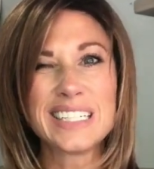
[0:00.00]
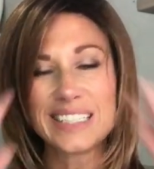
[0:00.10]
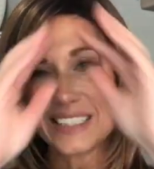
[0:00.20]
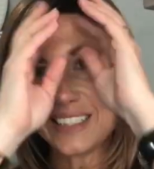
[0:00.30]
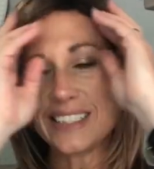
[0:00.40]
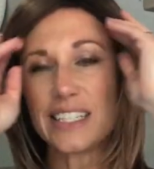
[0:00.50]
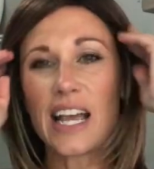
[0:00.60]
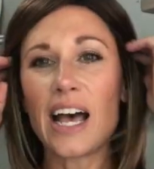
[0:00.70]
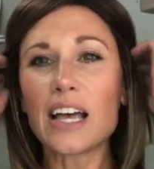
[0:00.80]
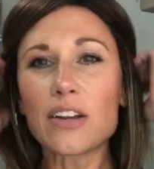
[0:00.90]
eh,
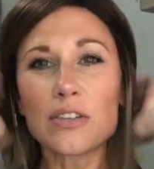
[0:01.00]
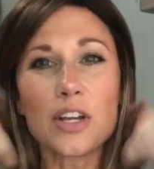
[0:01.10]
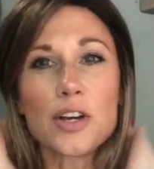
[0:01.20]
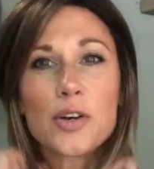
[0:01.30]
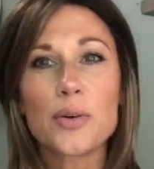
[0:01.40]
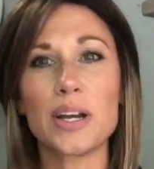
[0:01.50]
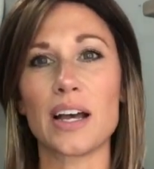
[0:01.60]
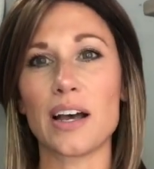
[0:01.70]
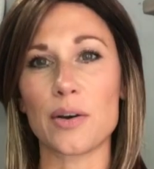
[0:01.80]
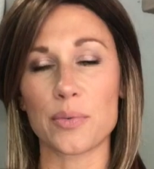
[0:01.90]
I don't know
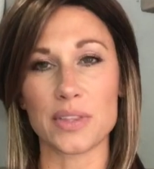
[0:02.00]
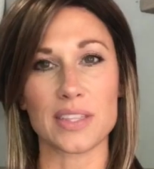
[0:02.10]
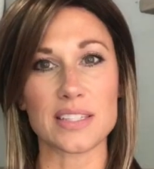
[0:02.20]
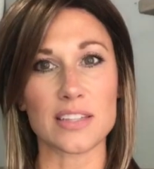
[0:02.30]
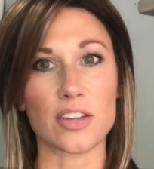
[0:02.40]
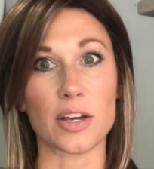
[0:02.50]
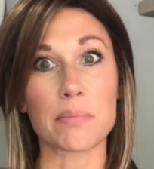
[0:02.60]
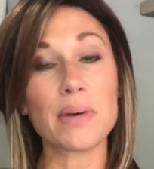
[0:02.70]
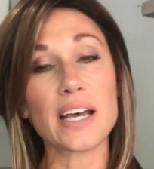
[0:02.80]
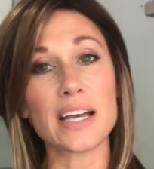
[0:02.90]
uh, with this look,
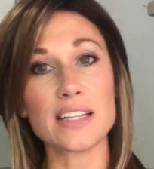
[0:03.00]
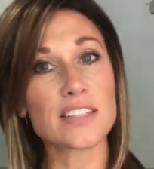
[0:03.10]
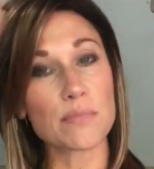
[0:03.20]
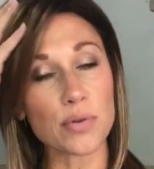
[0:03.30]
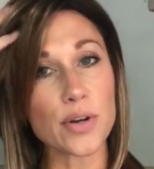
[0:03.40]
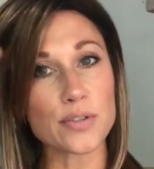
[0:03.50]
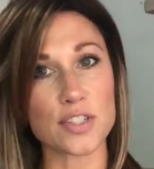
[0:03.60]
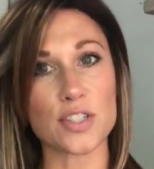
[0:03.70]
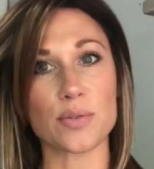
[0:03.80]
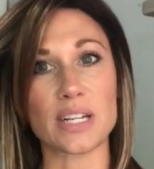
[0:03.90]
but some
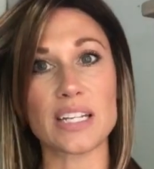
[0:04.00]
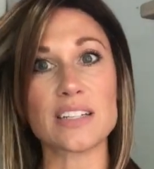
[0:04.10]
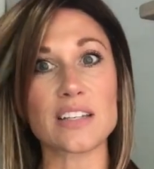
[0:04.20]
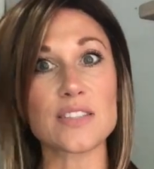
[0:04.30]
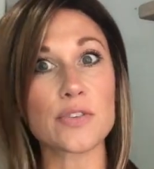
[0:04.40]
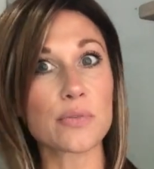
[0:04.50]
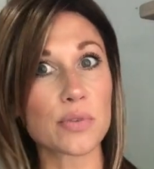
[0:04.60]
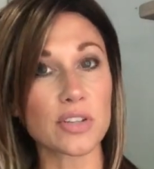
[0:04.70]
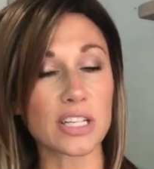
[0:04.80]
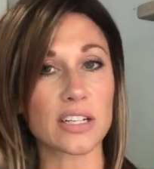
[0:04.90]
pros to it. It does feel
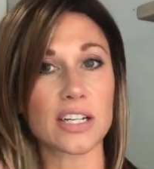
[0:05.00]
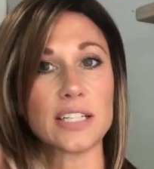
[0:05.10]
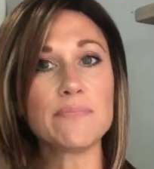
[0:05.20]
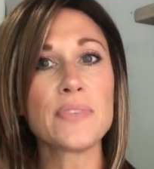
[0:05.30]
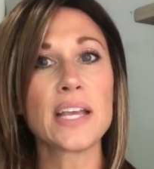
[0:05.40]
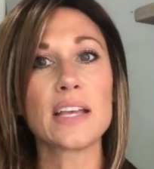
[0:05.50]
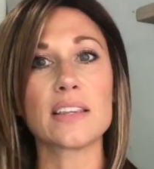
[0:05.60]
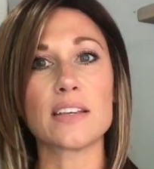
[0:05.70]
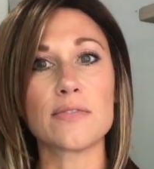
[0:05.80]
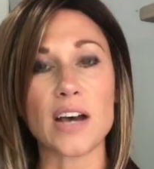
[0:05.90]
really good.
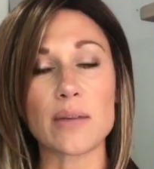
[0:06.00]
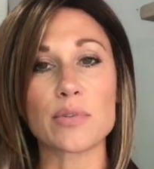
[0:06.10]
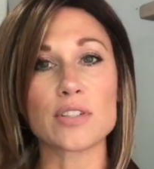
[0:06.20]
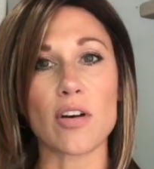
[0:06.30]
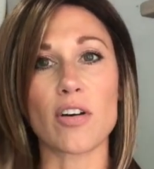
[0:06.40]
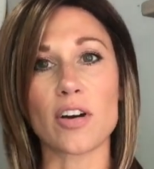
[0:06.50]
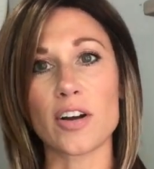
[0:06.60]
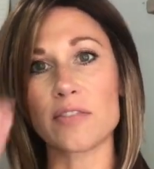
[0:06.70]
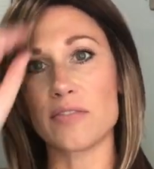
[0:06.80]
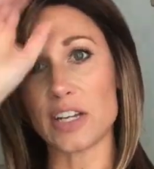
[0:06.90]
The fibers
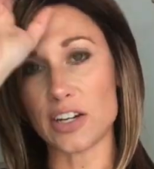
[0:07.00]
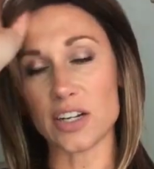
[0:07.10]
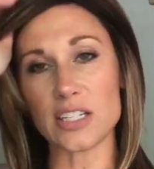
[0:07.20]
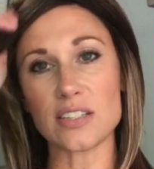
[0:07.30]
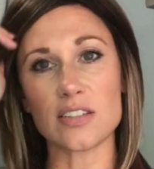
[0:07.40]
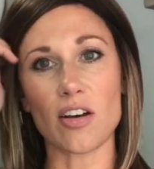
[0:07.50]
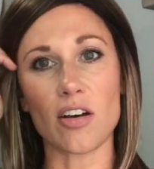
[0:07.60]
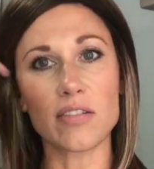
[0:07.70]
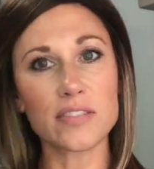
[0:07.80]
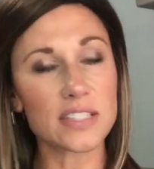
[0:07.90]
are very
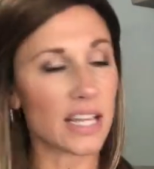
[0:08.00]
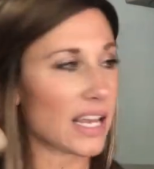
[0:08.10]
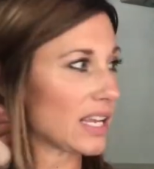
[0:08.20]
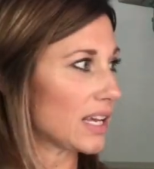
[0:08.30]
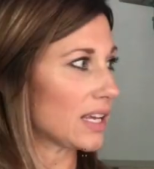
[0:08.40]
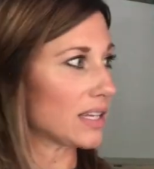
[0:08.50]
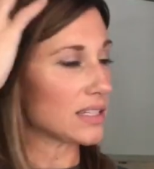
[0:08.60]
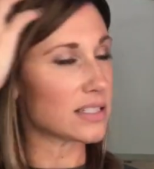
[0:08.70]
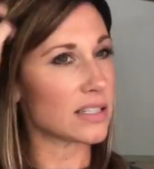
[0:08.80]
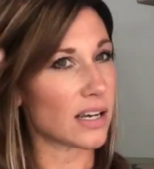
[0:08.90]
soft
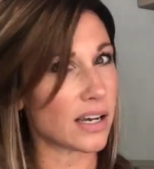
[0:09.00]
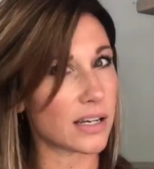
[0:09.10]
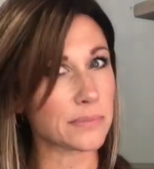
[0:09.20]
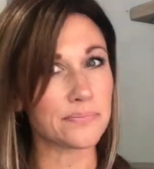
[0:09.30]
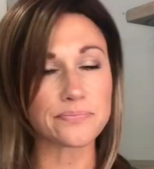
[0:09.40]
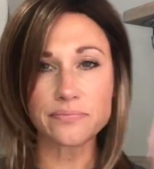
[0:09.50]
and um,